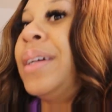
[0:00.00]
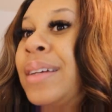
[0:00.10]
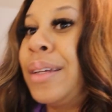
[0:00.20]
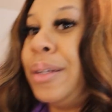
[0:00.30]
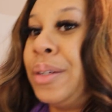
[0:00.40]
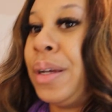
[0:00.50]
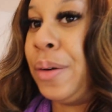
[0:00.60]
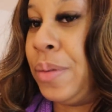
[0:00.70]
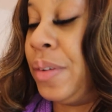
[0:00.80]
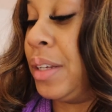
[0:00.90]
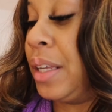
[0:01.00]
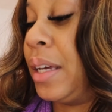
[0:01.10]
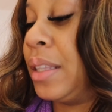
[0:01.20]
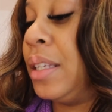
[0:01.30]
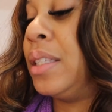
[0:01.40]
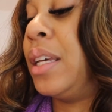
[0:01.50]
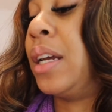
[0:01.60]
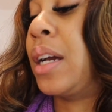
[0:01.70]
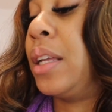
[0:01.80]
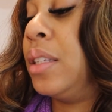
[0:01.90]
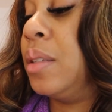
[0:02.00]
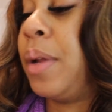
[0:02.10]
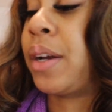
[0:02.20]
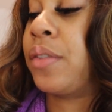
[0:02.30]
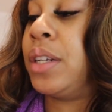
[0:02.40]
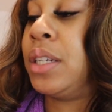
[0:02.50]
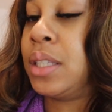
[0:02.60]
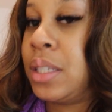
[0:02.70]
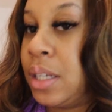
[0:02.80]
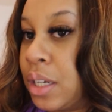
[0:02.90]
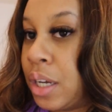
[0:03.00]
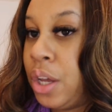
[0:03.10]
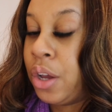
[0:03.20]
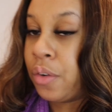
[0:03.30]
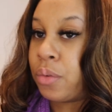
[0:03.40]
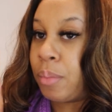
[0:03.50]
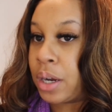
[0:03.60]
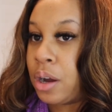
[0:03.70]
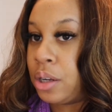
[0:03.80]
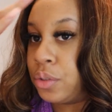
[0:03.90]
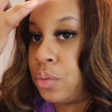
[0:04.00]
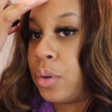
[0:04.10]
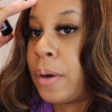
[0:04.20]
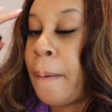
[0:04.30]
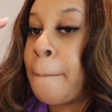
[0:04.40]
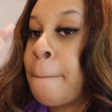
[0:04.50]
like, I don't really like this. And I got this Black Radiance stick for my contour